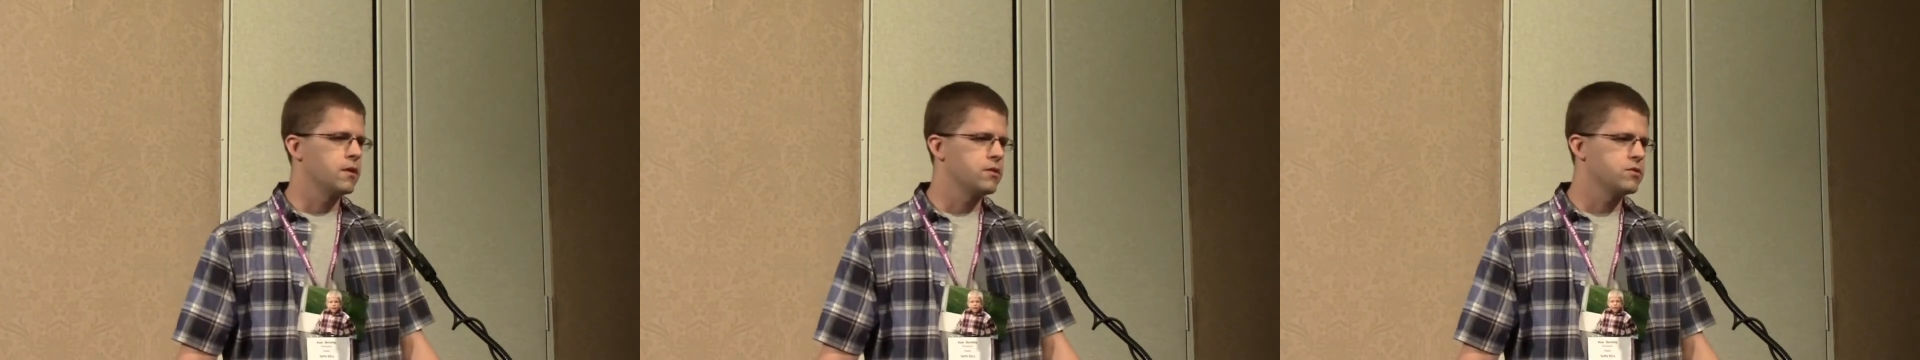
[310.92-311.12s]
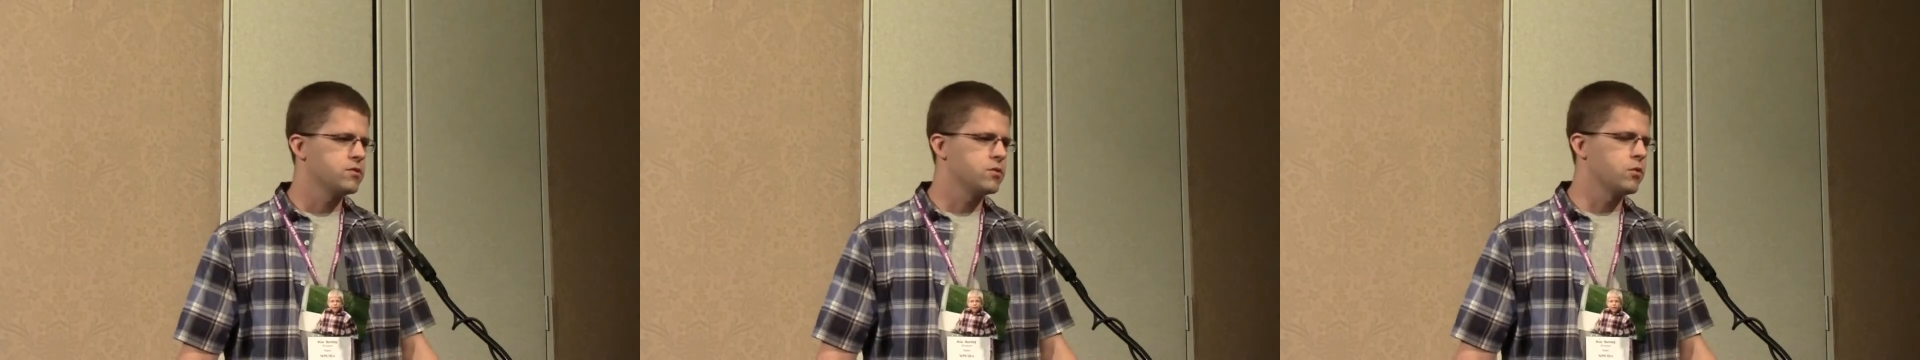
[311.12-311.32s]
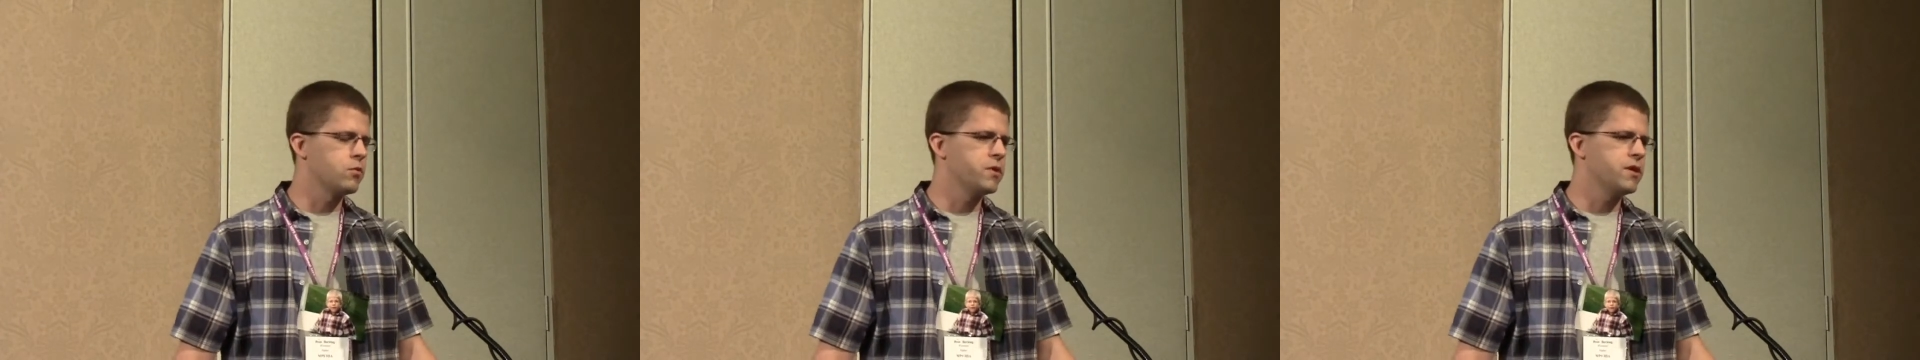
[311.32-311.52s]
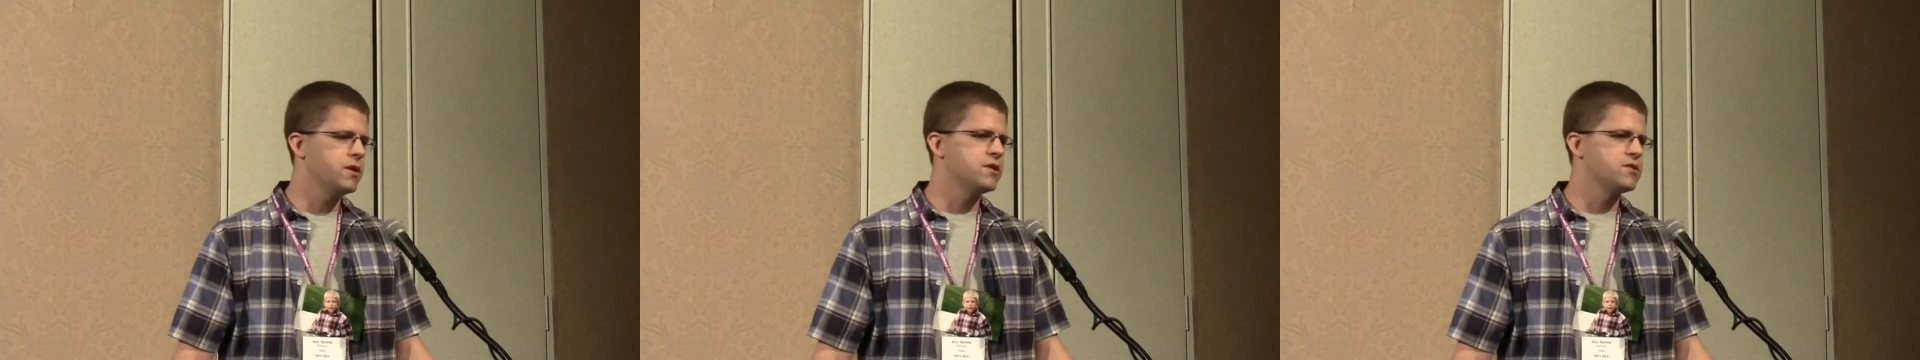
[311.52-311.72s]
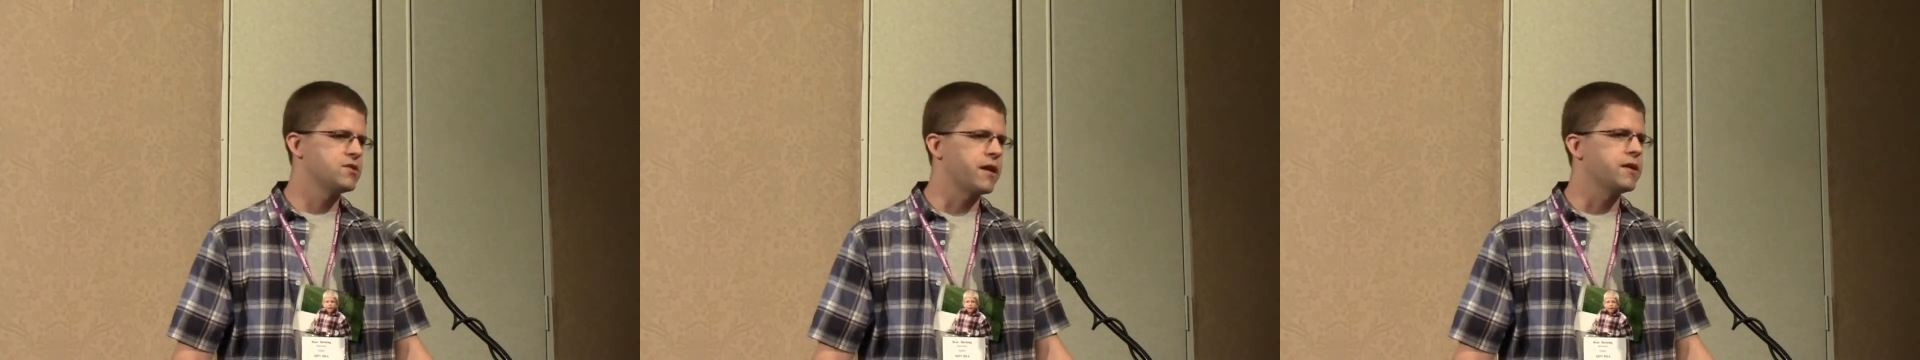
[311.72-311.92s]
So we
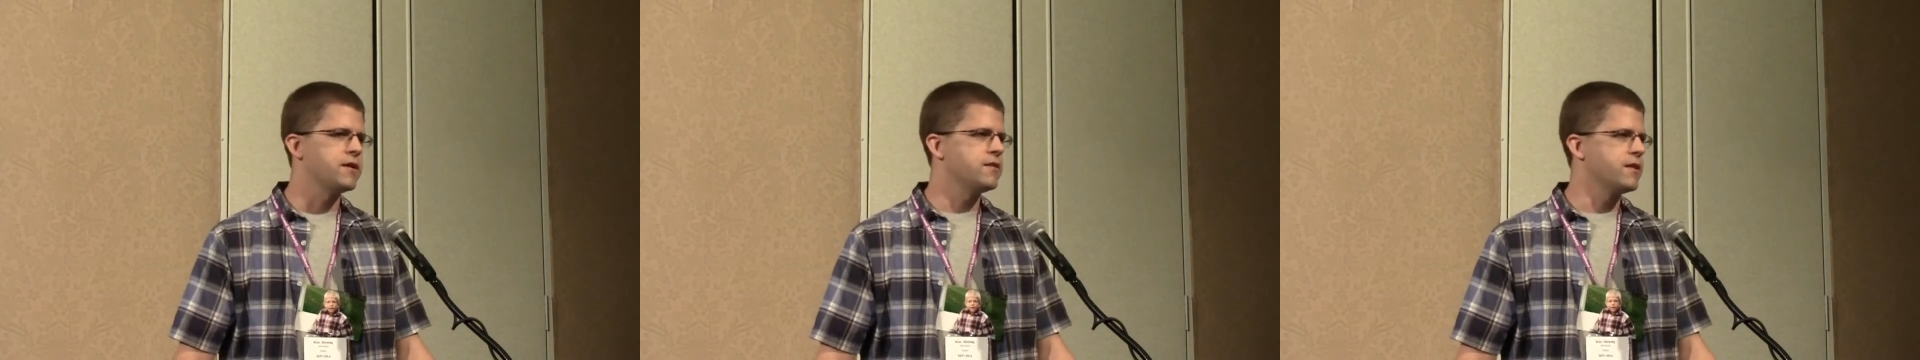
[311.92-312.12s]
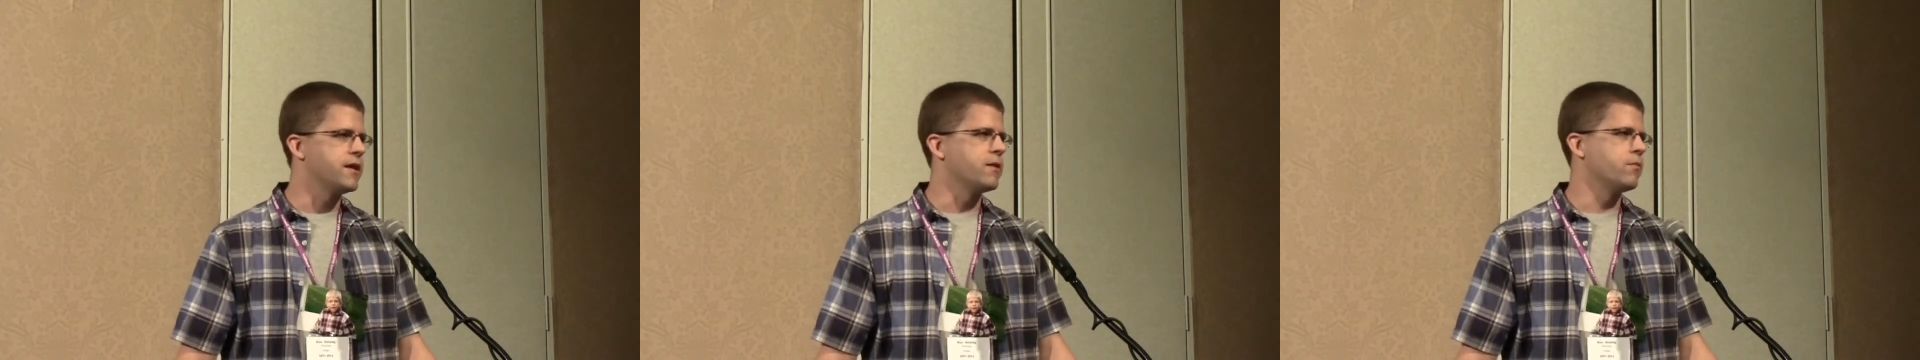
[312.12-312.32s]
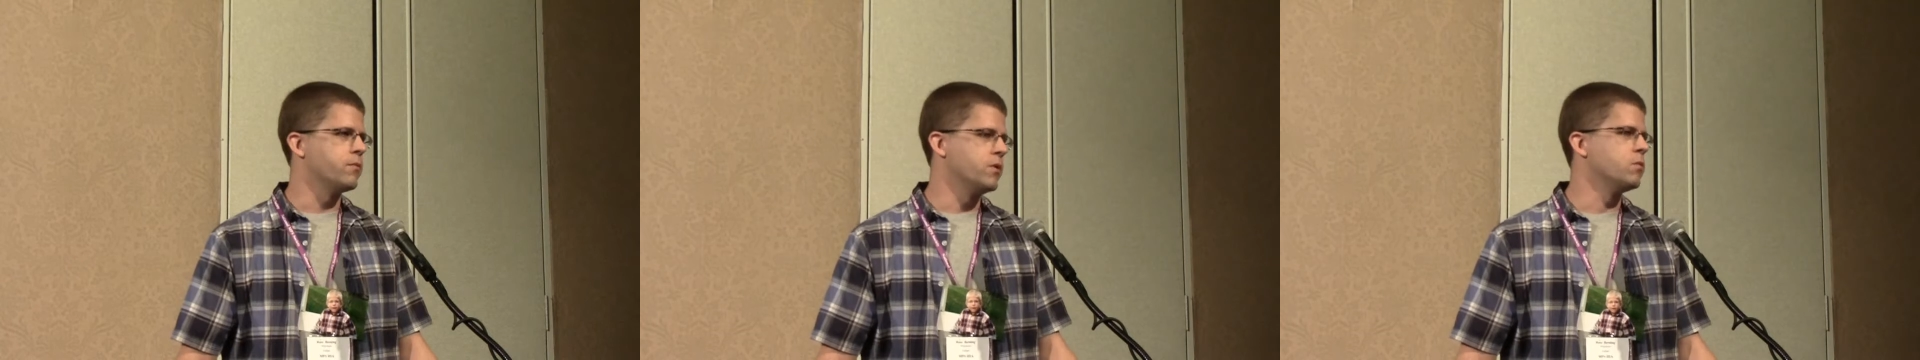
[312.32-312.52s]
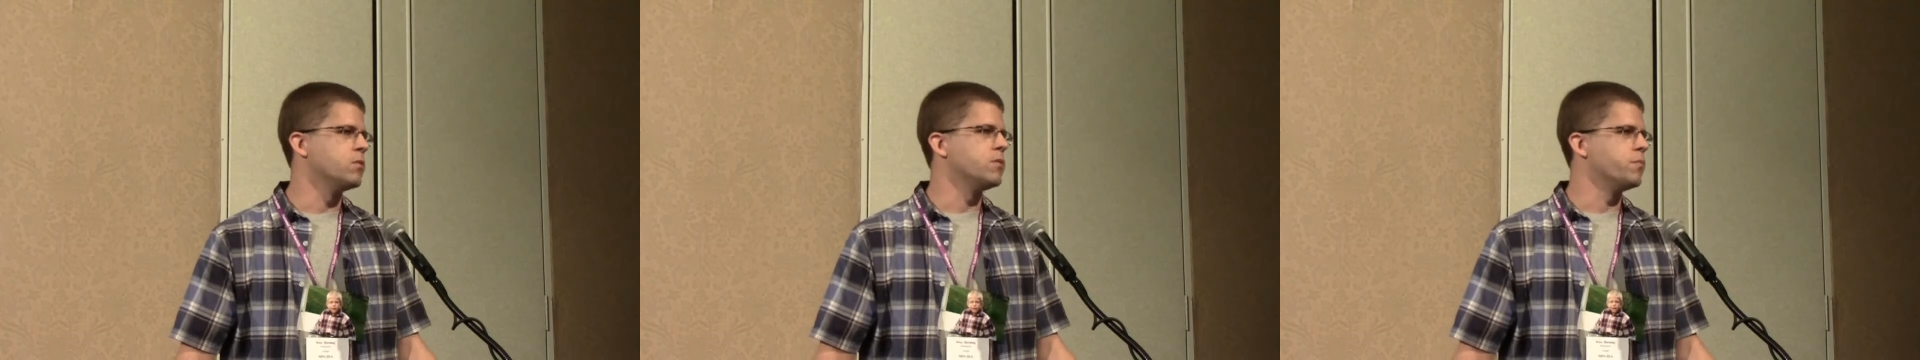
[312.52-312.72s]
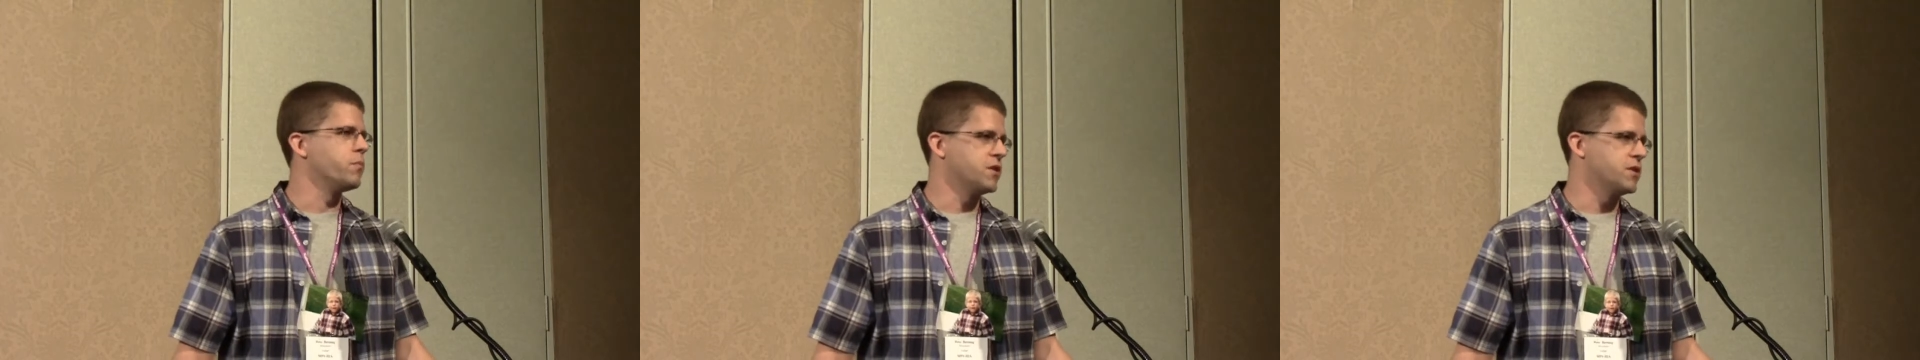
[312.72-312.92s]
decided that we
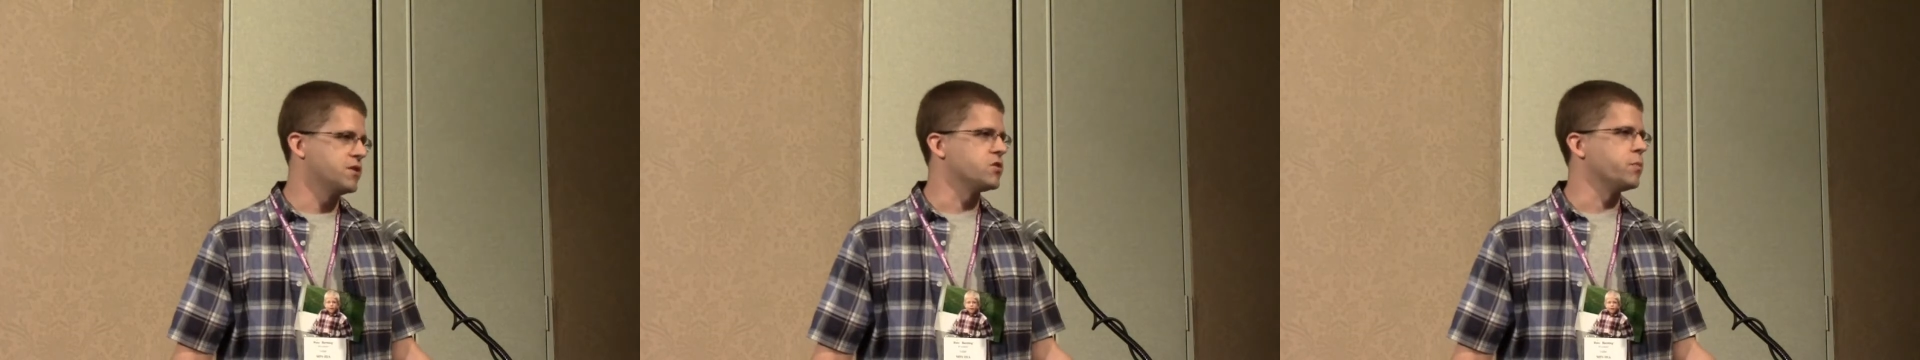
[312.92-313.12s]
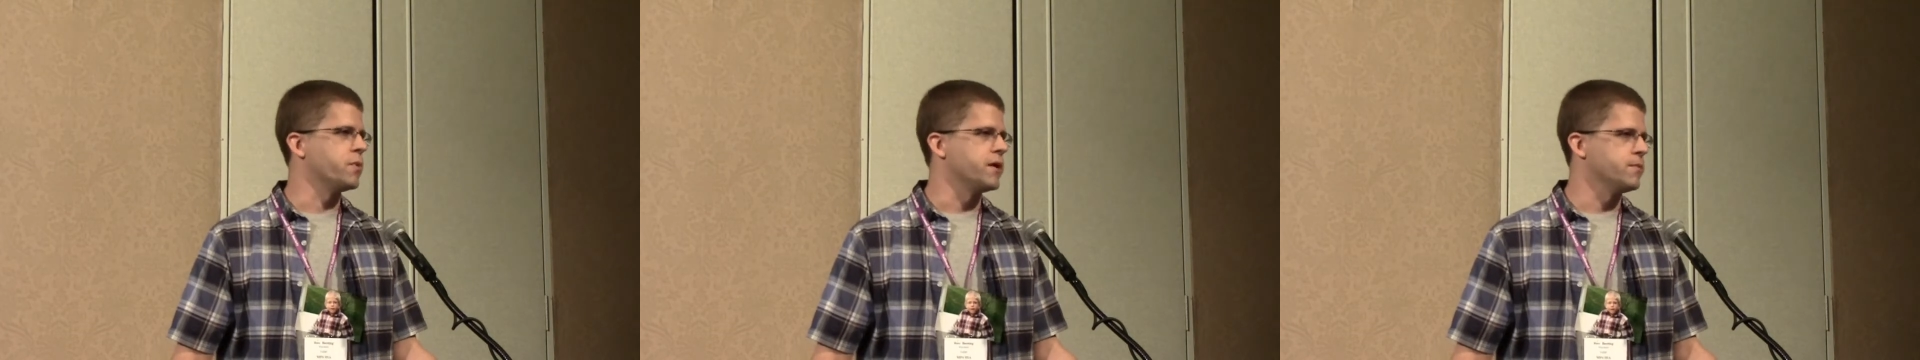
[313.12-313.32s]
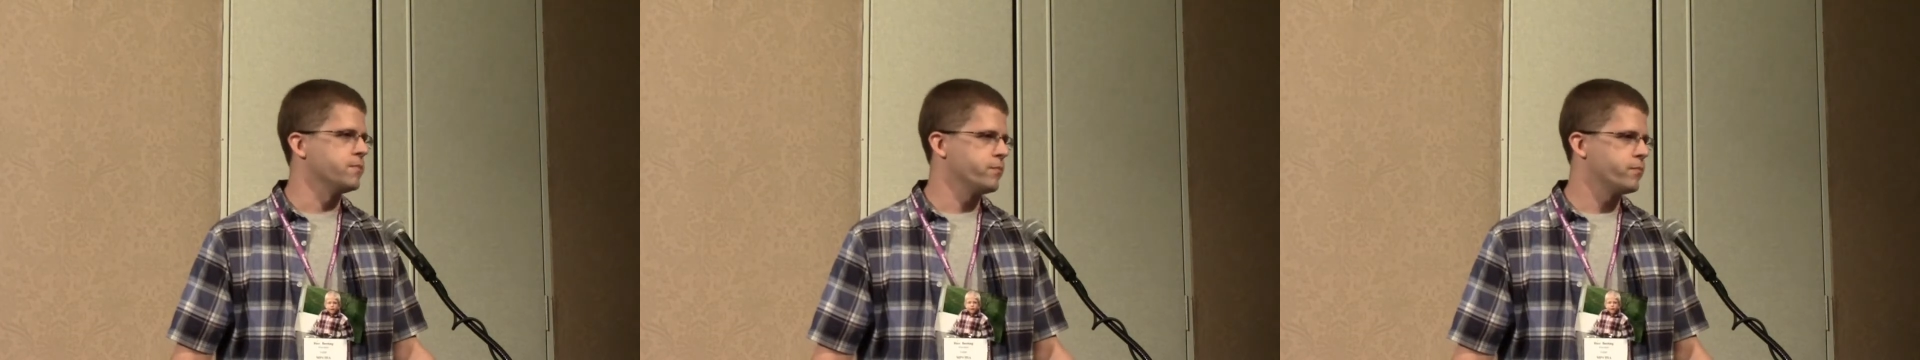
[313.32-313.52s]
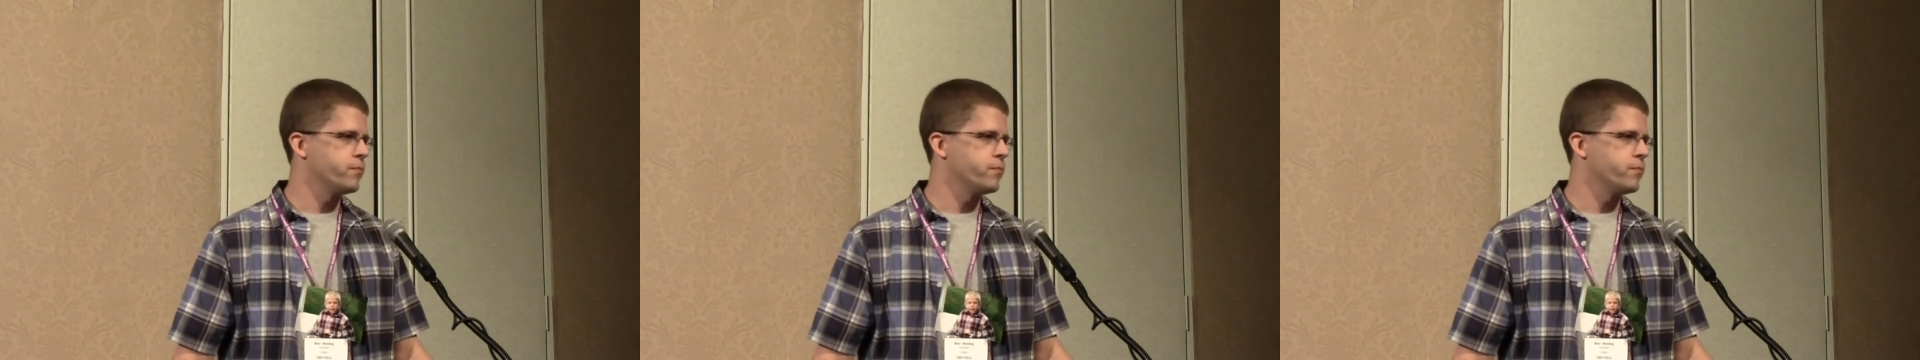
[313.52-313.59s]
would participate.